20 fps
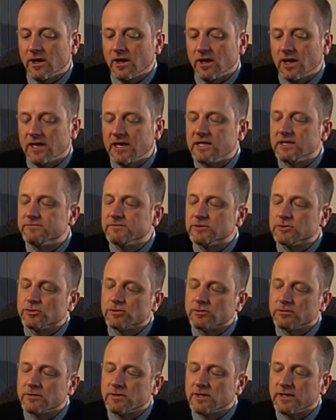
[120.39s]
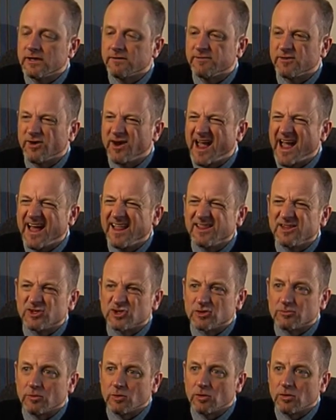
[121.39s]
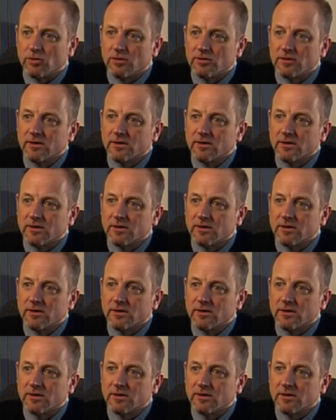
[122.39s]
an individual, if they're eligible,